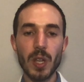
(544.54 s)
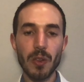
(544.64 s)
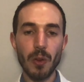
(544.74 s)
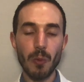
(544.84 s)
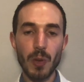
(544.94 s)

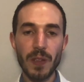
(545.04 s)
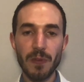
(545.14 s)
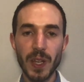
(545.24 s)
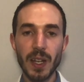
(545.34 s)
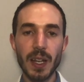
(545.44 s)
either
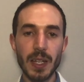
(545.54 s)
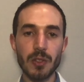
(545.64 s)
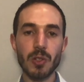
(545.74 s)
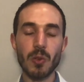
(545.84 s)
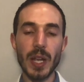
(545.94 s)
refit
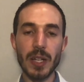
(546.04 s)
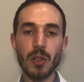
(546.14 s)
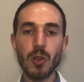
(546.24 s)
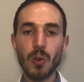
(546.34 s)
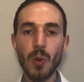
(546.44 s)
into a
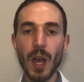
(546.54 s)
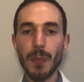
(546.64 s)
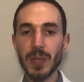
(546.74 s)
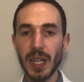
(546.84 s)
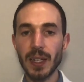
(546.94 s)
new
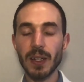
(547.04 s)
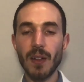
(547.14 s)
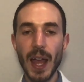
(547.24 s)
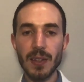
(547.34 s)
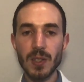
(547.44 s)
updated
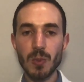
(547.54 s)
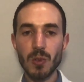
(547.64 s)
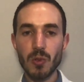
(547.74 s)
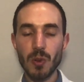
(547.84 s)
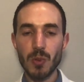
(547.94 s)
glasses
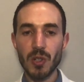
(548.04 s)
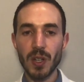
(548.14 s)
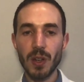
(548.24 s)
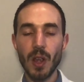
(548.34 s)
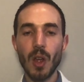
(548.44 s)

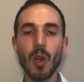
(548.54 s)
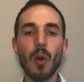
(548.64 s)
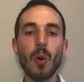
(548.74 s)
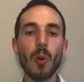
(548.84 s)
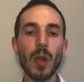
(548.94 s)
prescription
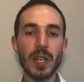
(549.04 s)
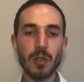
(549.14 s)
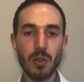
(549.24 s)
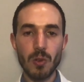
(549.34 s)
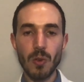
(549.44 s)
or a
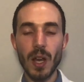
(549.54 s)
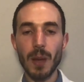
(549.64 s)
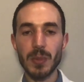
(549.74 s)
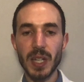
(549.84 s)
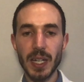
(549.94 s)
new
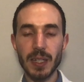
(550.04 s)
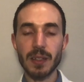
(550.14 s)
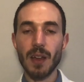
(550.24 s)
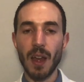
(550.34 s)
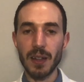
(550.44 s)
updated
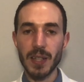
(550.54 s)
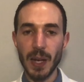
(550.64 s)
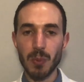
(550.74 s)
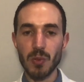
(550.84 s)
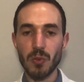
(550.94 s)

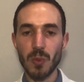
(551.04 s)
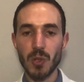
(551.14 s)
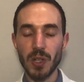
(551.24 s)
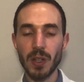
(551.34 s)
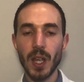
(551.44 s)
contact
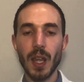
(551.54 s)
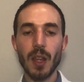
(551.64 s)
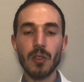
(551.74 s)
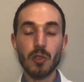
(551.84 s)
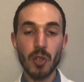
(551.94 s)
prescription,
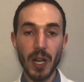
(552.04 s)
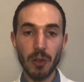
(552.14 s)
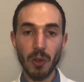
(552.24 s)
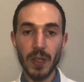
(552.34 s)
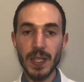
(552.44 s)

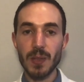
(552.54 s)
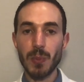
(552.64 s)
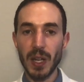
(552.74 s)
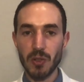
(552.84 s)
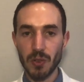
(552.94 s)
generally
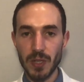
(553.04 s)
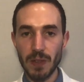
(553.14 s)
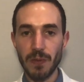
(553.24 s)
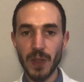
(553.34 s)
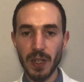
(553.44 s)
specialty
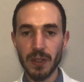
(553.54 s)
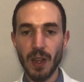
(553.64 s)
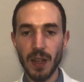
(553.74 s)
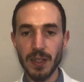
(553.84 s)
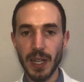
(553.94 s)
fit
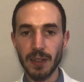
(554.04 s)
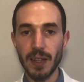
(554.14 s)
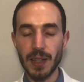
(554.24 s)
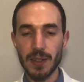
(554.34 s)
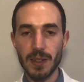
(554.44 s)
contact
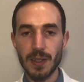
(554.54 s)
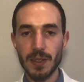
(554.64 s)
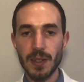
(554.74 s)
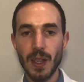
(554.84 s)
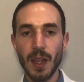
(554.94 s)
lenses.